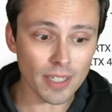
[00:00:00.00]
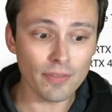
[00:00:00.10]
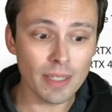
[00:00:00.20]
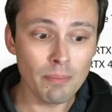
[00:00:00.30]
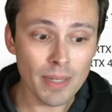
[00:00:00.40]
of
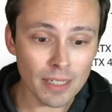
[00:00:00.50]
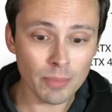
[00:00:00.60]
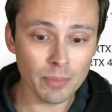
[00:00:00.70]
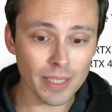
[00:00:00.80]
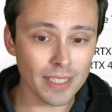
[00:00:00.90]
the
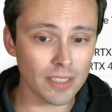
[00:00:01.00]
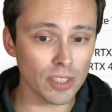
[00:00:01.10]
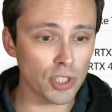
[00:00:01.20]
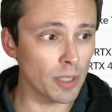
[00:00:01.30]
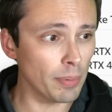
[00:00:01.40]
minimum listed
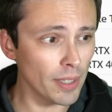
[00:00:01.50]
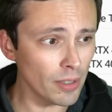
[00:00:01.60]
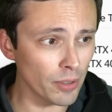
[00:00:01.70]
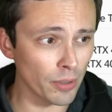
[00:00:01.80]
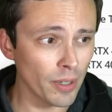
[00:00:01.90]

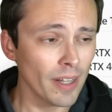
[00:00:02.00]
GPU.